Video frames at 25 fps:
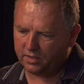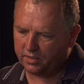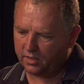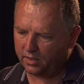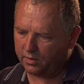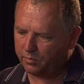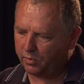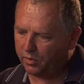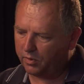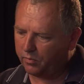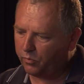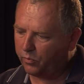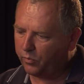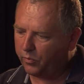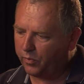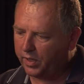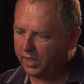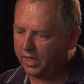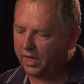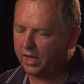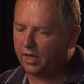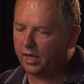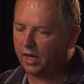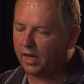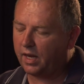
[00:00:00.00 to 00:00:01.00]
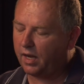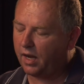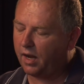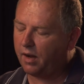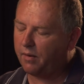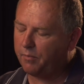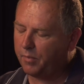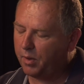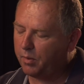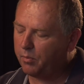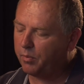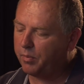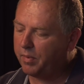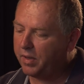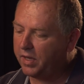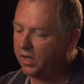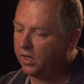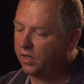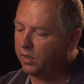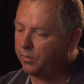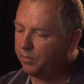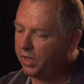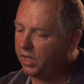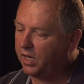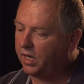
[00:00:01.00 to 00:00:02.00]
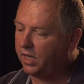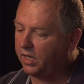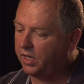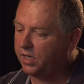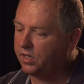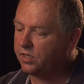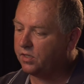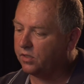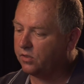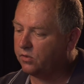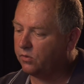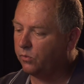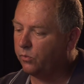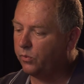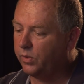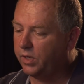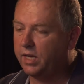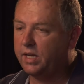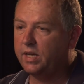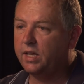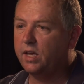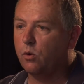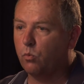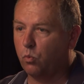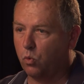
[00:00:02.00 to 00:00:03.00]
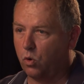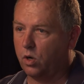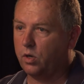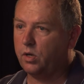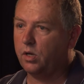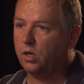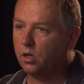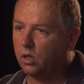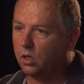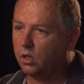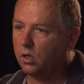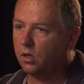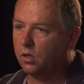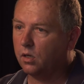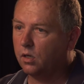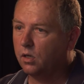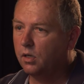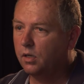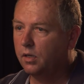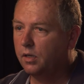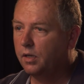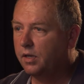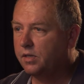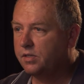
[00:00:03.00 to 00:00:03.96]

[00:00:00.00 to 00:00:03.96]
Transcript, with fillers: He says, "But we need." I remember being in a meeting, and he says, "We need to get work in here."